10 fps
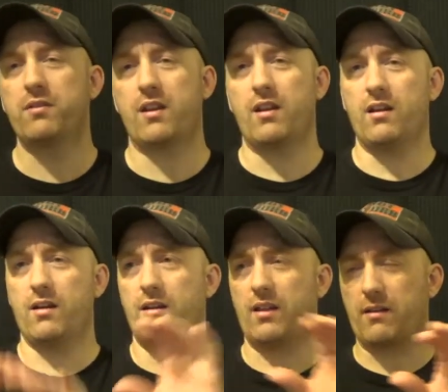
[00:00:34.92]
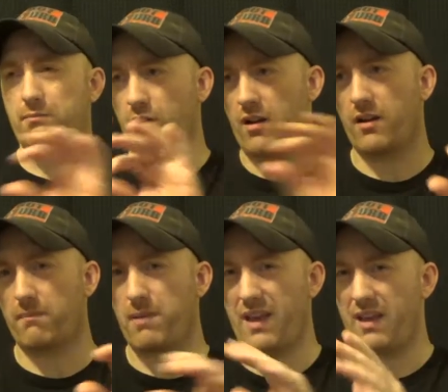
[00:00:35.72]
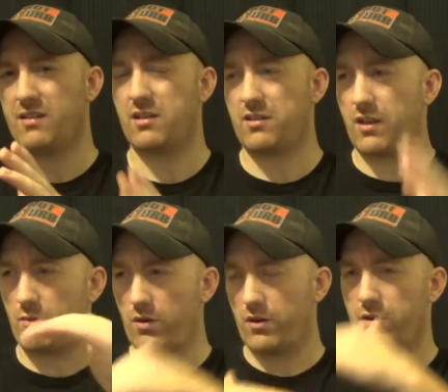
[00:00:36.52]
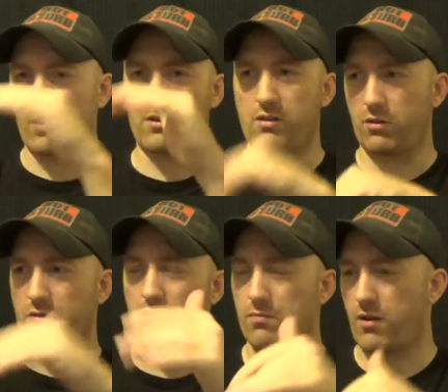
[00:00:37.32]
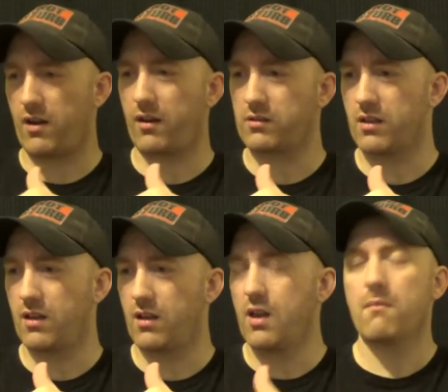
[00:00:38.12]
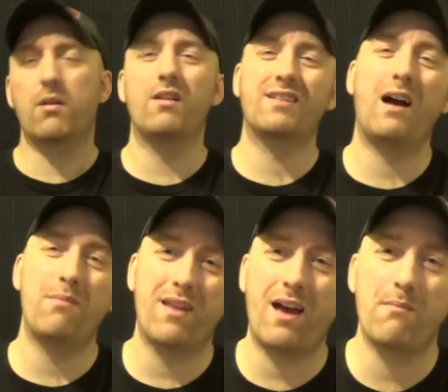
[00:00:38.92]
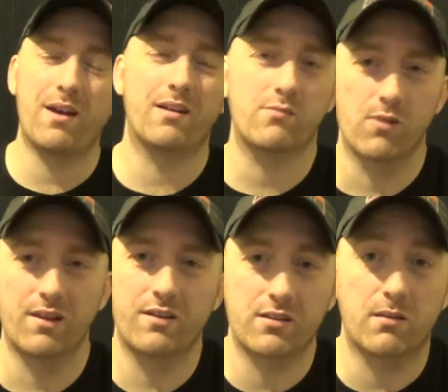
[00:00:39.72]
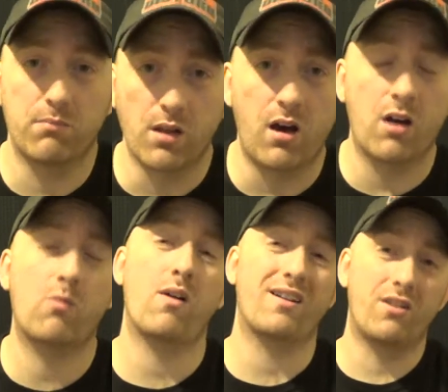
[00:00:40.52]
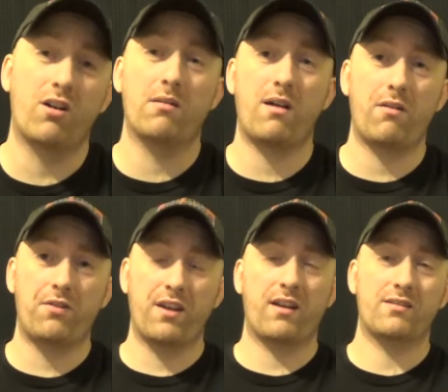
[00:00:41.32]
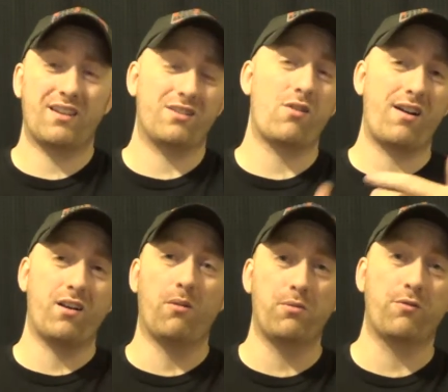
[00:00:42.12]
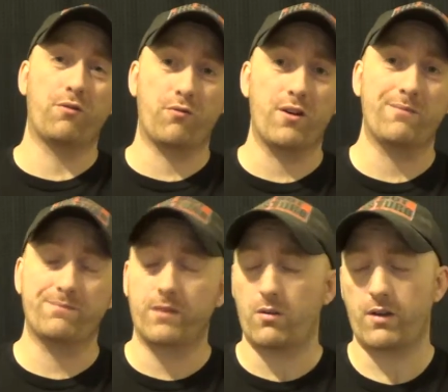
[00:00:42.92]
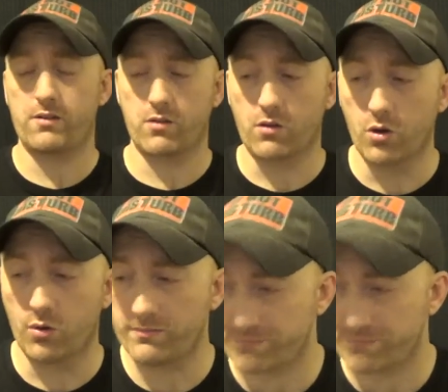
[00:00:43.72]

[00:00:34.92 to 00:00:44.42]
a uh, like a product page, I think, where you can just look through products. But on top of that, man, it's really just a blog where I talk about things and try to help you for free. Okay, so cool.